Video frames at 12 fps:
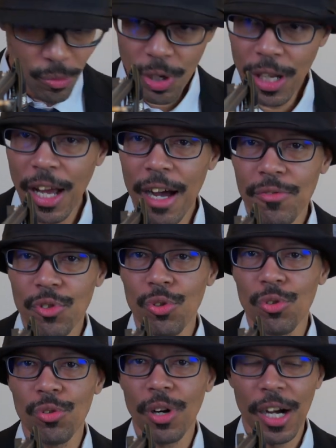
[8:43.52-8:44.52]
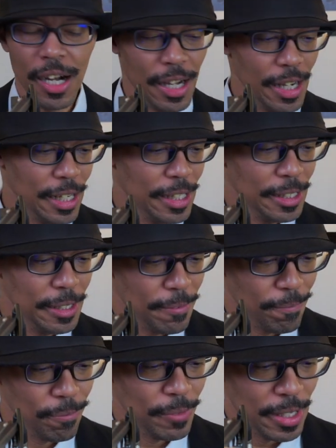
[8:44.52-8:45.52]
we're going to have to
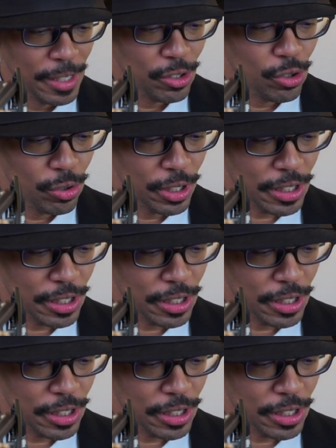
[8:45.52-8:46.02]
do the